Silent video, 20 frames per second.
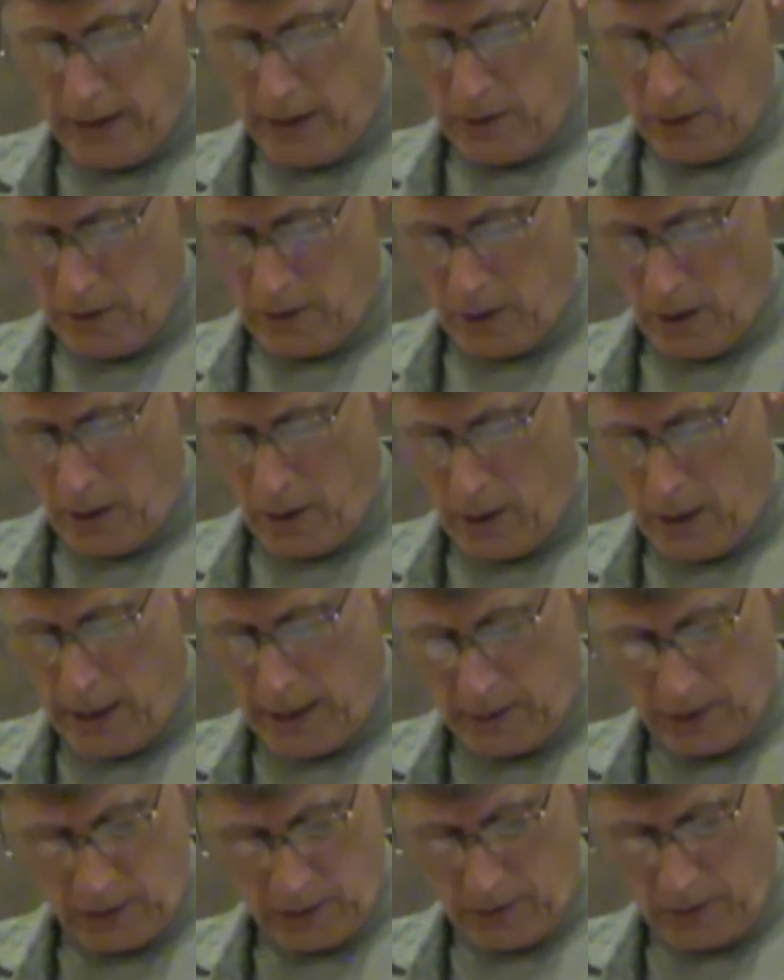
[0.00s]
Ages are
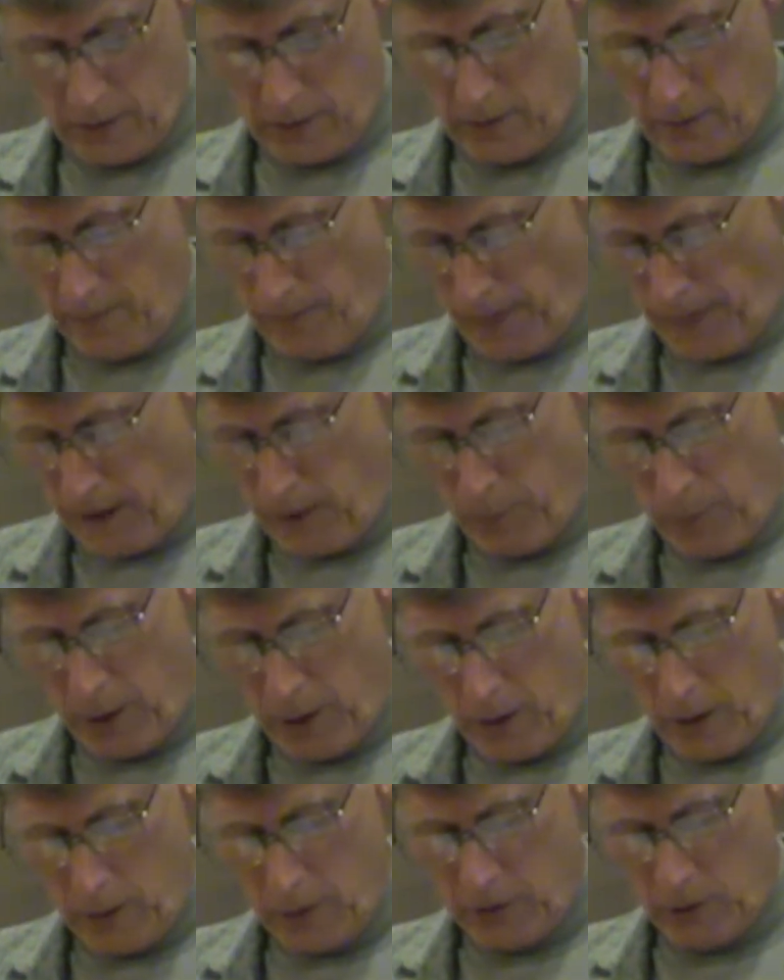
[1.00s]
us, a
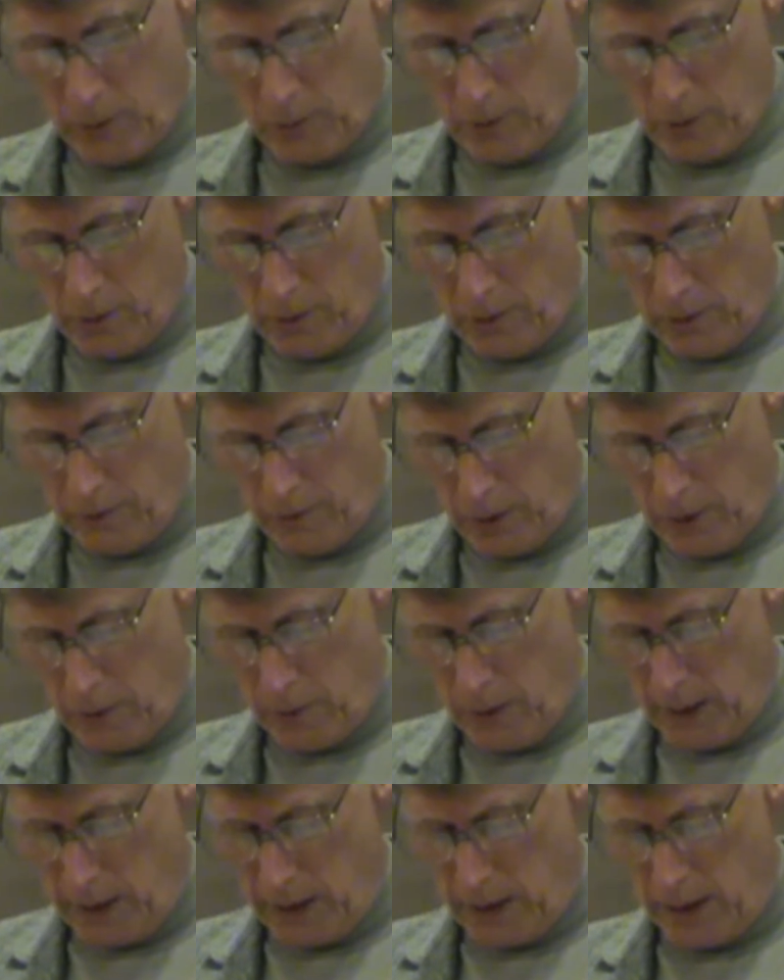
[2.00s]
perilous world of
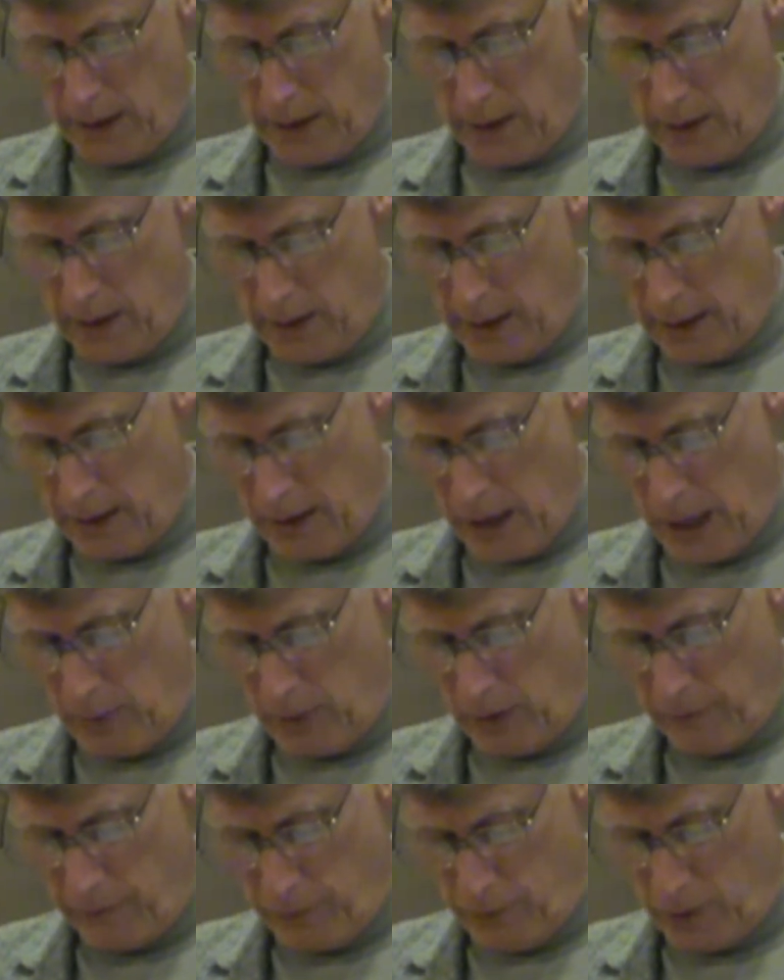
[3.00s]
unregulated
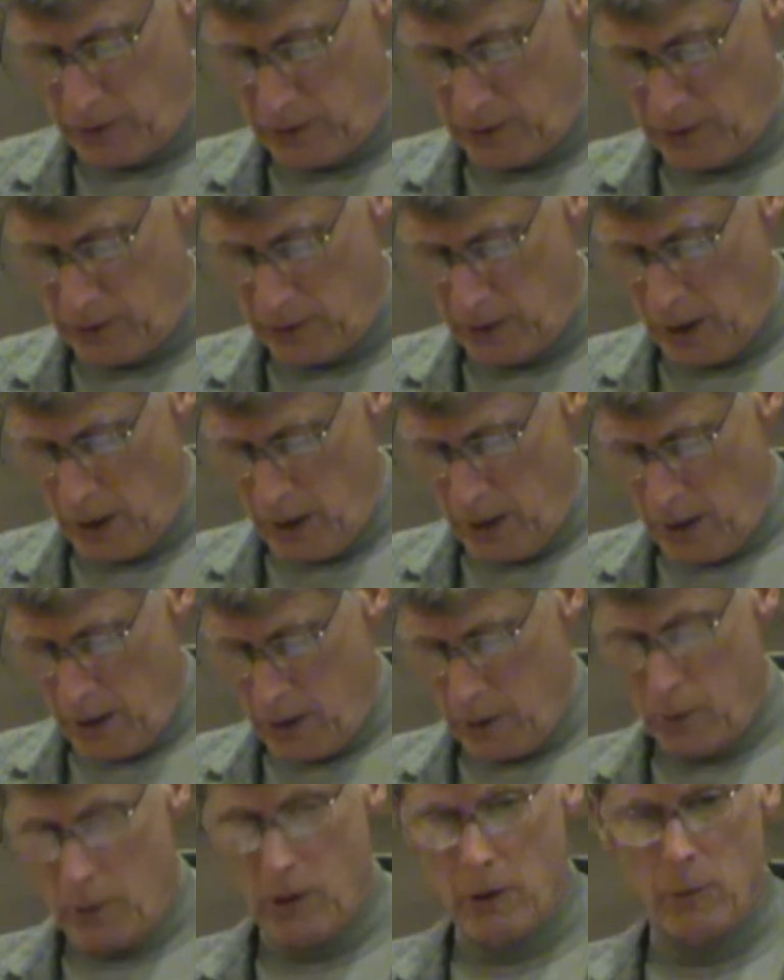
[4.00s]
economic forces
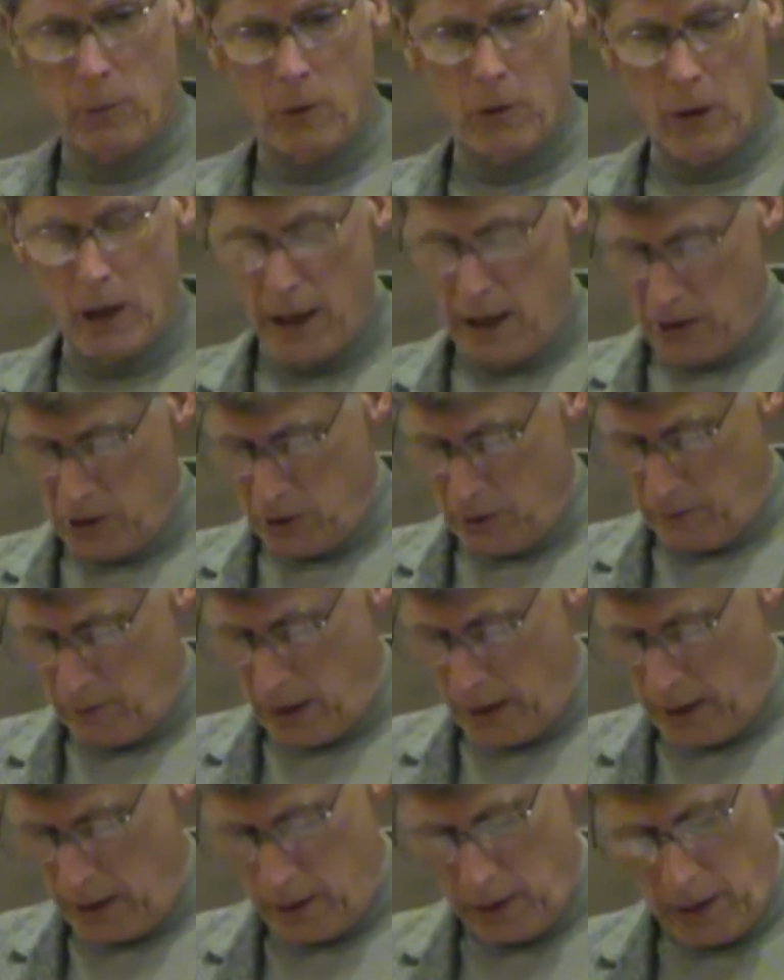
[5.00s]
where the mirage of
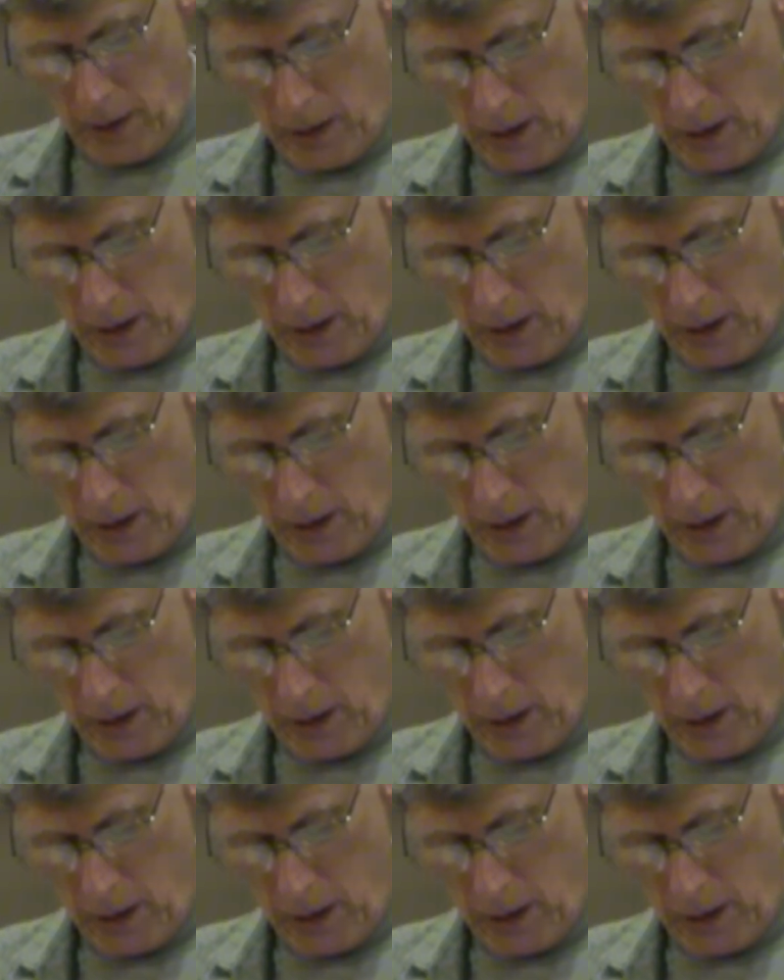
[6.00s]
knightly